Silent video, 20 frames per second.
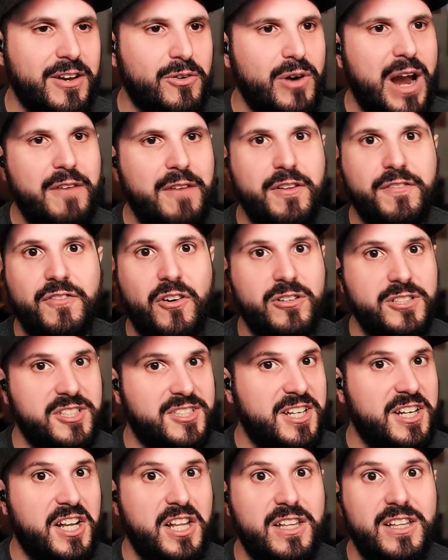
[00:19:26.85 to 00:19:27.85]
Gravity Falls
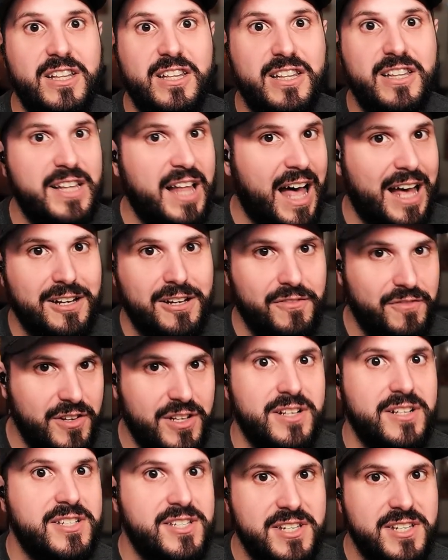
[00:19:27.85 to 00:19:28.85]
did a lot of
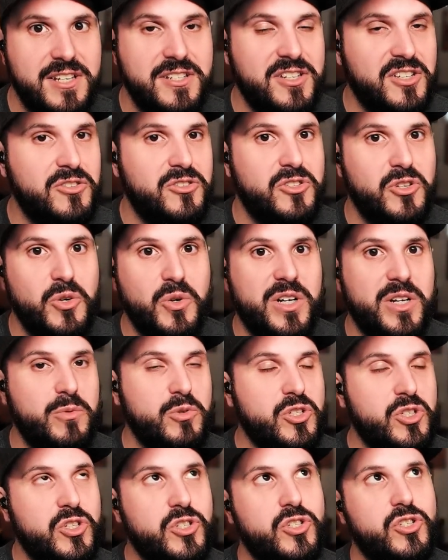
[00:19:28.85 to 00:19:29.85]
it in season 2, and it
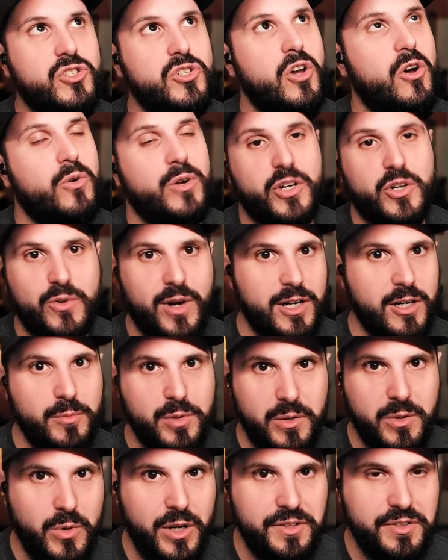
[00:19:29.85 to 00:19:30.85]
was so
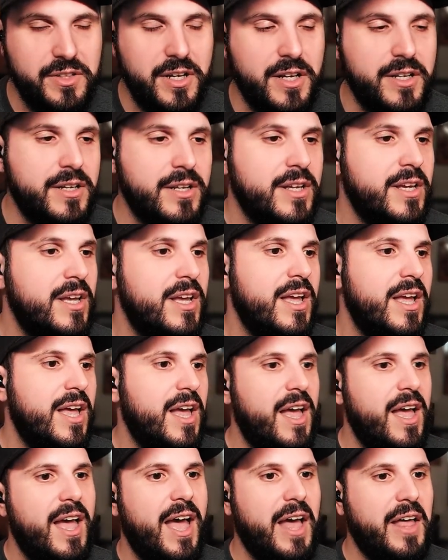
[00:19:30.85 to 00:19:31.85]
incredibly well done,
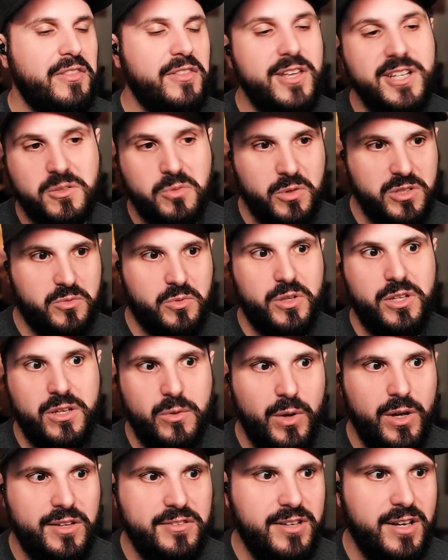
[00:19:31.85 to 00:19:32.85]
and this was really
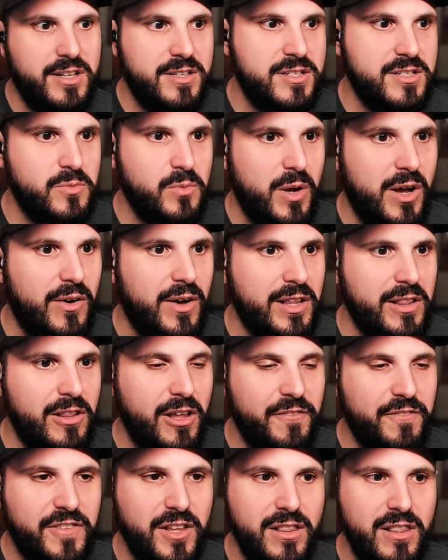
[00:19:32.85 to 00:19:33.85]
well done as well. I
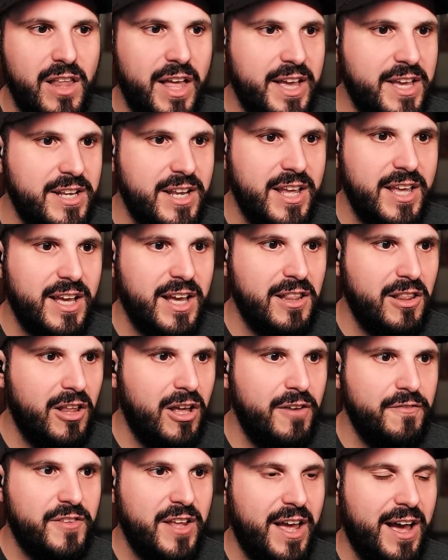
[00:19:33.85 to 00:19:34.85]
loved the lighting. I
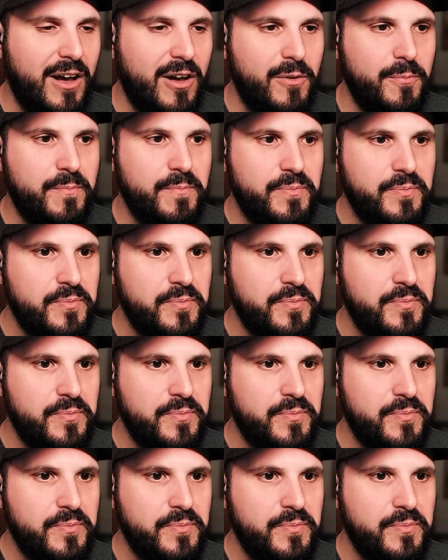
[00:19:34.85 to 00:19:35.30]
loved how